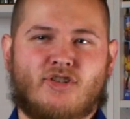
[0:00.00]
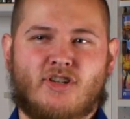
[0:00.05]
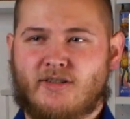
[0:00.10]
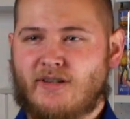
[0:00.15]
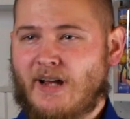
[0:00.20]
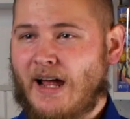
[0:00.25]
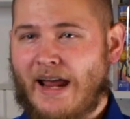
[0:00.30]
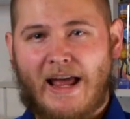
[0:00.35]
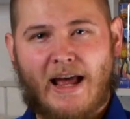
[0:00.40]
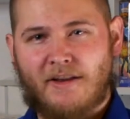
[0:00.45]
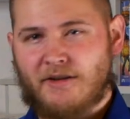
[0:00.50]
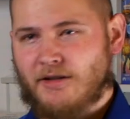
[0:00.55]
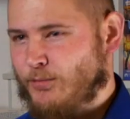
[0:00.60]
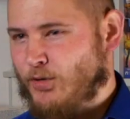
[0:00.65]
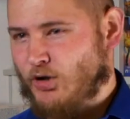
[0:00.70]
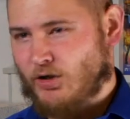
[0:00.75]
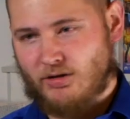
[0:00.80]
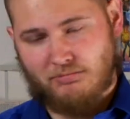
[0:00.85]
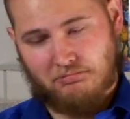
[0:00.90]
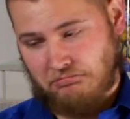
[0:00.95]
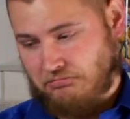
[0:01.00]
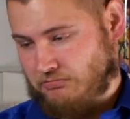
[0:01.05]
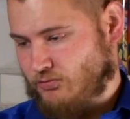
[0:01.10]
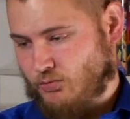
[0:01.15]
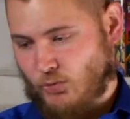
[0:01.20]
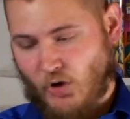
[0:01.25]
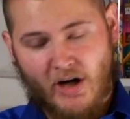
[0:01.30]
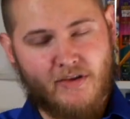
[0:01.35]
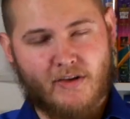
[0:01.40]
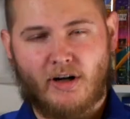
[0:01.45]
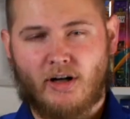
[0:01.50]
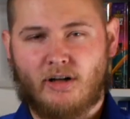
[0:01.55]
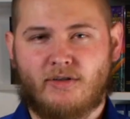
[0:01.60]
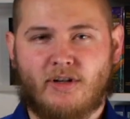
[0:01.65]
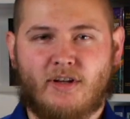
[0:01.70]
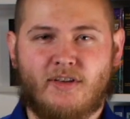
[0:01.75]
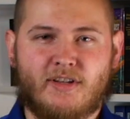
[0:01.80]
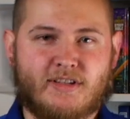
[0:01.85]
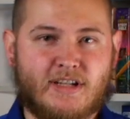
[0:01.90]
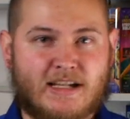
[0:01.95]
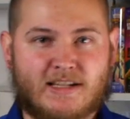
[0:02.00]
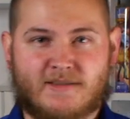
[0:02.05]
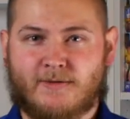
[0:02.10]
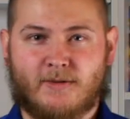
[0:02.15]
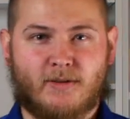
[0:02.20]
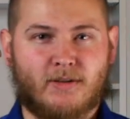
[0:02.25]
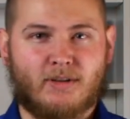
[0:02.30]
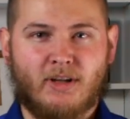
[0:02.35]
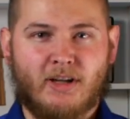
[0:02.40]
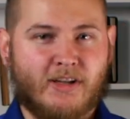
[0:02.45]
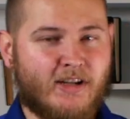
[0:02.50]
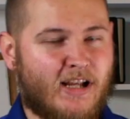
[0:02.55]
and I had the book right there in front of the desk for